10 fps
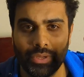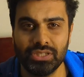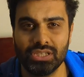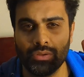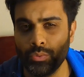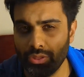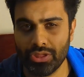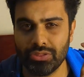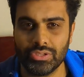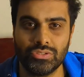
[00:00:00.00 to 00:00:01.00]
basically
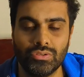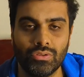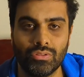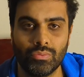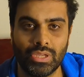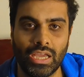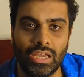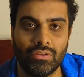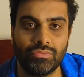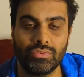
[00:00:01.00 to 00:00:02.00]
within the tooth, we
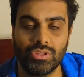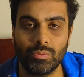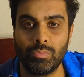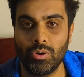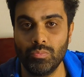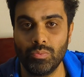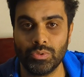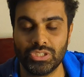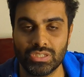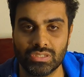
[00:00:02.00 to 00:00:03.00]
have the pulp,
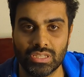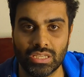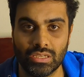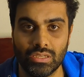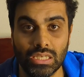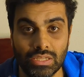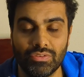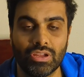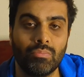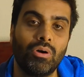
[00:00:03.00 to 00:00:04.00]
which is the
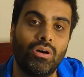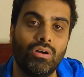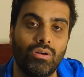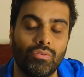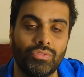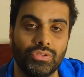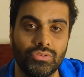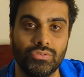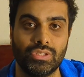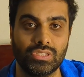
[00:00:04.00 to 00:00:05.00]
living part of the
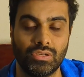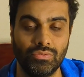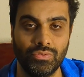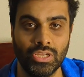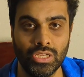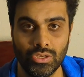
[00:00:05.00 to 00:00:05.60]
tooth itself,